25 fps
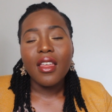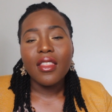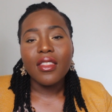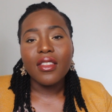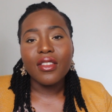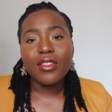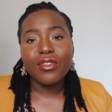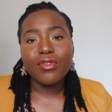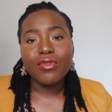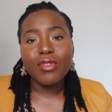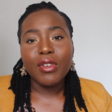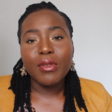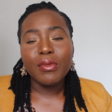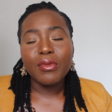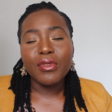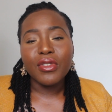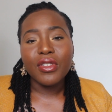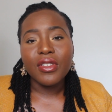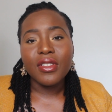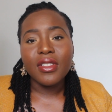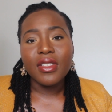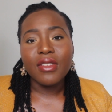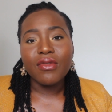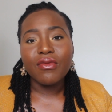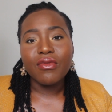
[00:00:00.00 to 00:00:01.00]
the
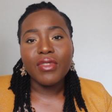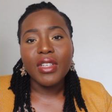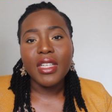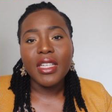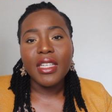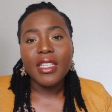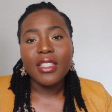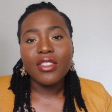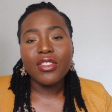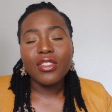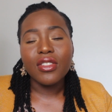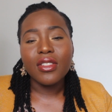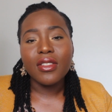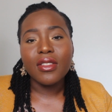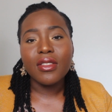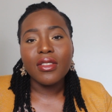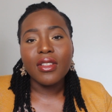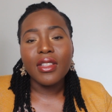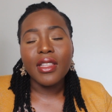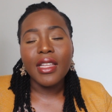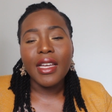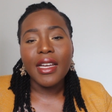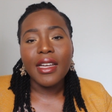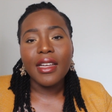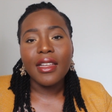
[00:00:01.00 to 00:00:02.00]
scriptures and really just
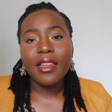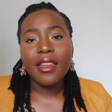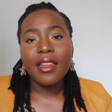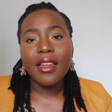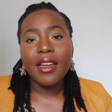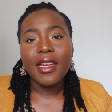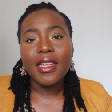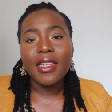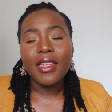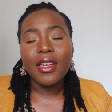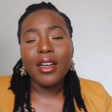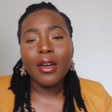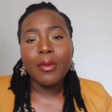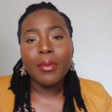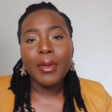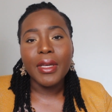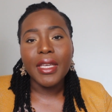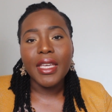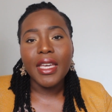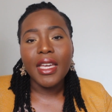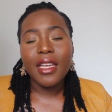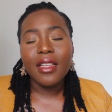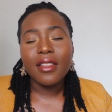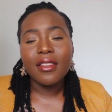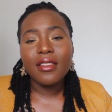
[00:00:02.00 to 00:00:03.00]
like line it up
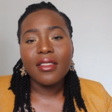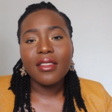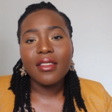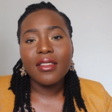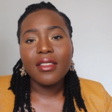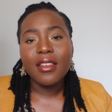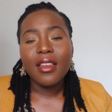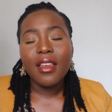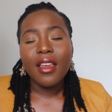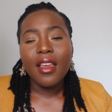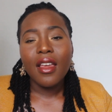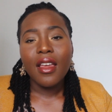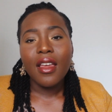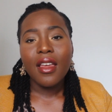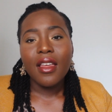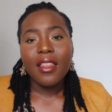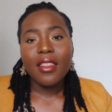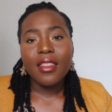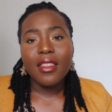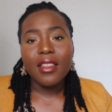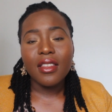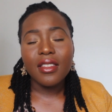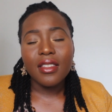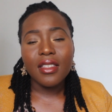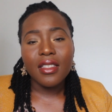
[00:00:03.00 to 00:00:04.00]
against
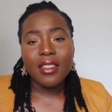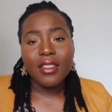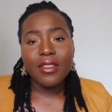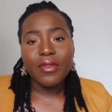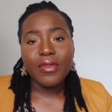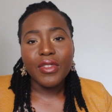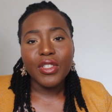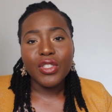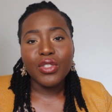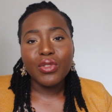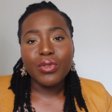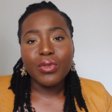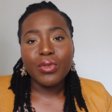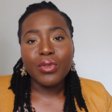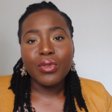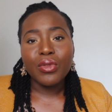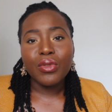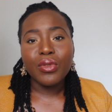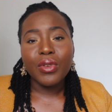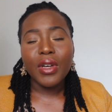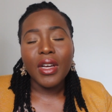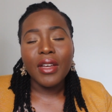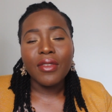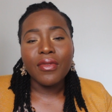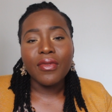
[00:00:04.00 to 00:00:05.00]
this
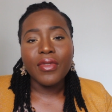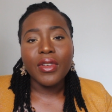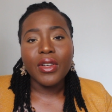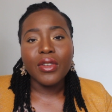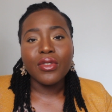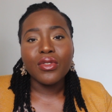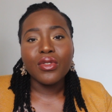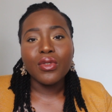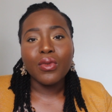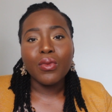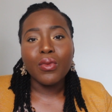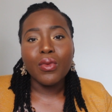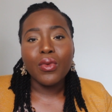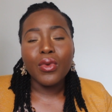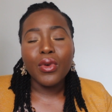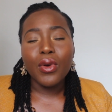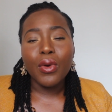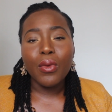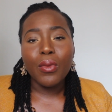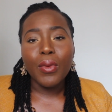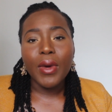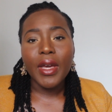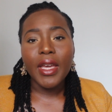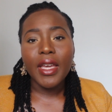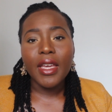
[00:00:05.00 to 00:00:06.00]
individual. I failed to walk
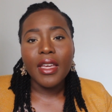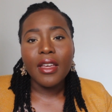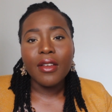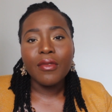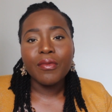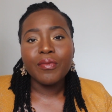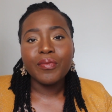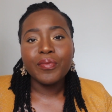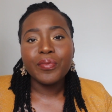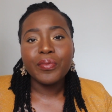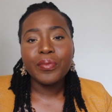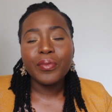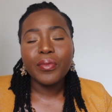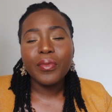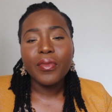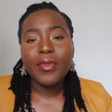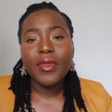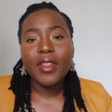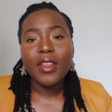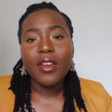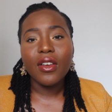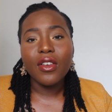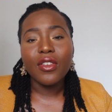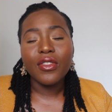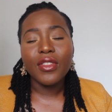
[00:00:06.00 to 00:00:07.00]
away
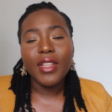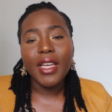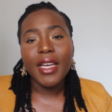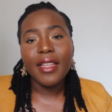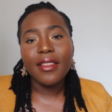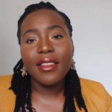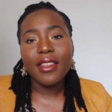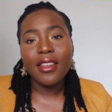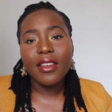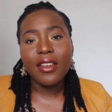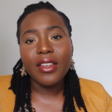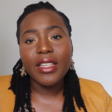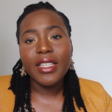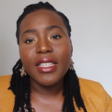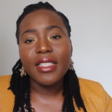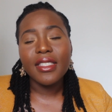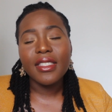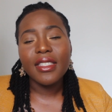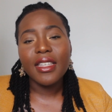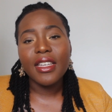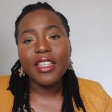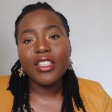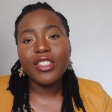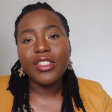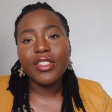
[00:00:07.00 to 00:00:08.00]
at the early
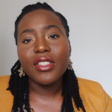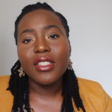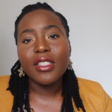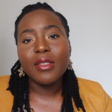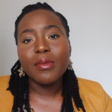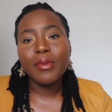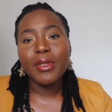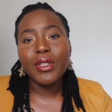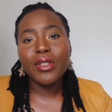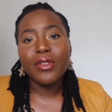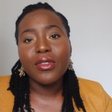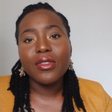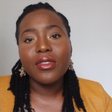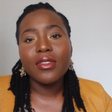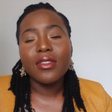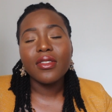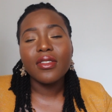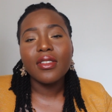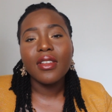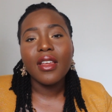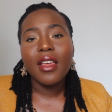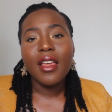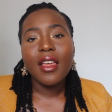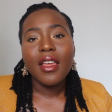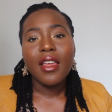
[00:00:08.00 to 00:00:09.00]
stages,
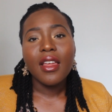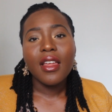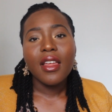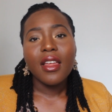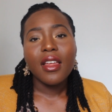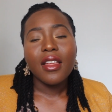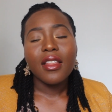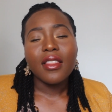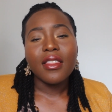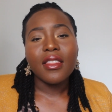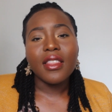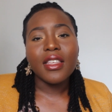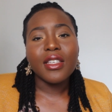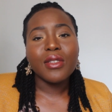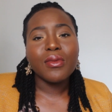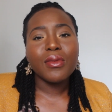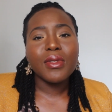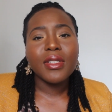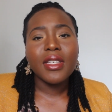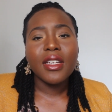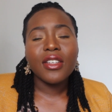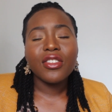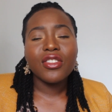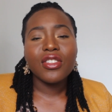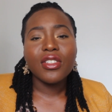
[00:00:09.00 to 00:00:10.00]
because this
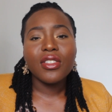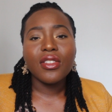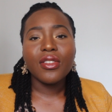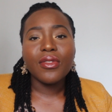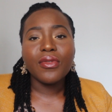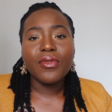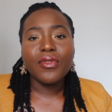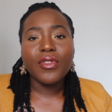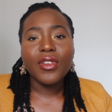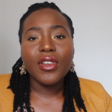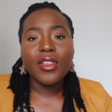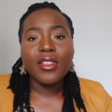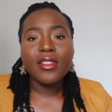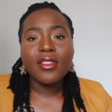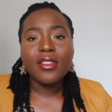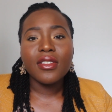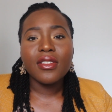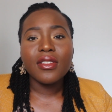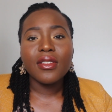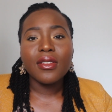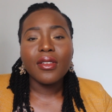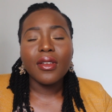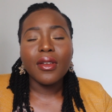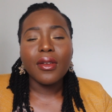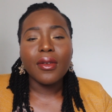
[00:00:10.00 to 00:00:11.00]
was actually the
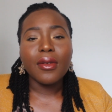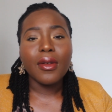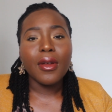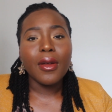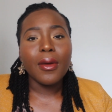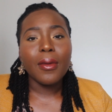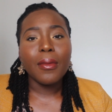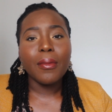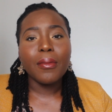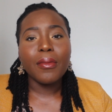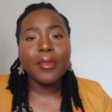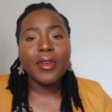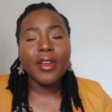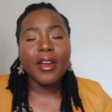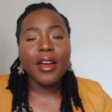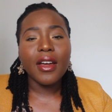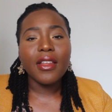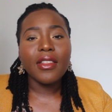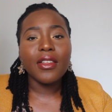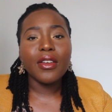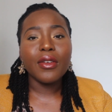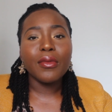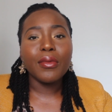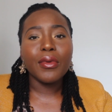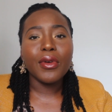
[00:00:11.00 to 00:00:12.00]
first guy
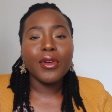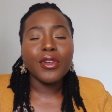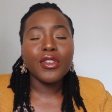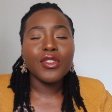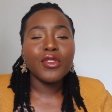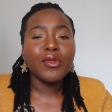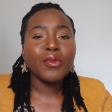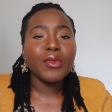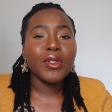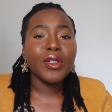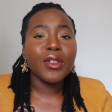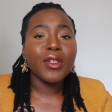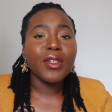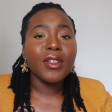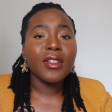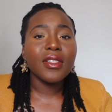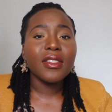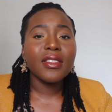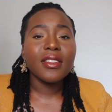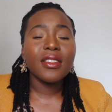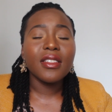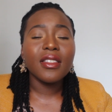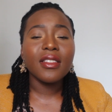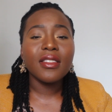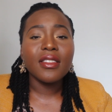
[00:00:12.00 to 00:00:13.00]
that approached me
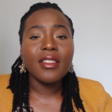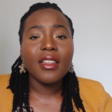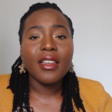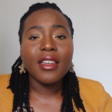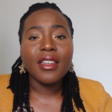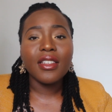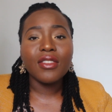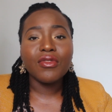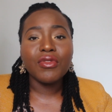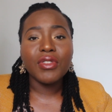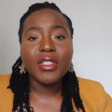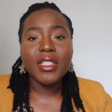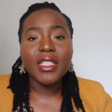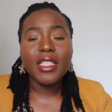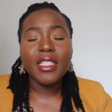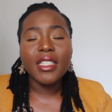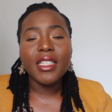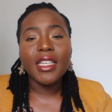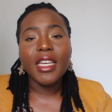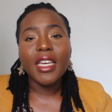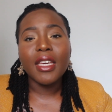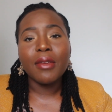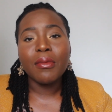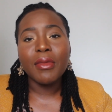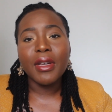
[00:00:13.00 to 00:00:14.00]
since I had
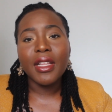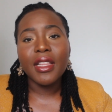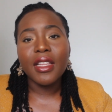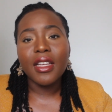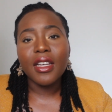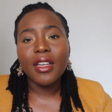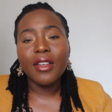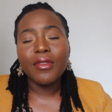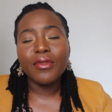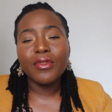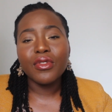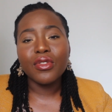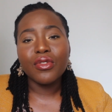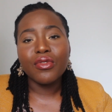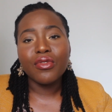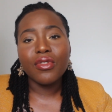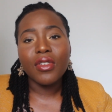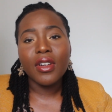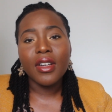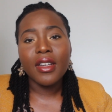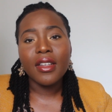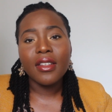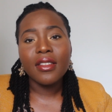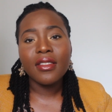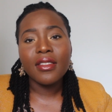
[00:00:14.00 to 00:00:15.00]
rededicated my life to
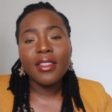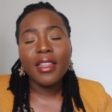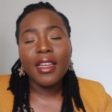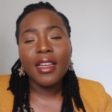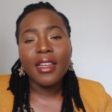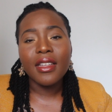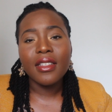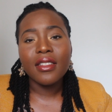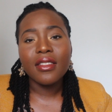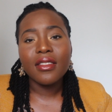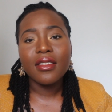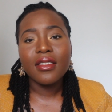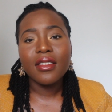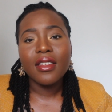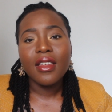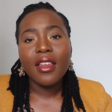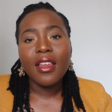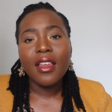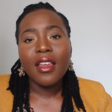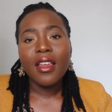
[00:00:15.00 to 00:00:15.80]
Christ. And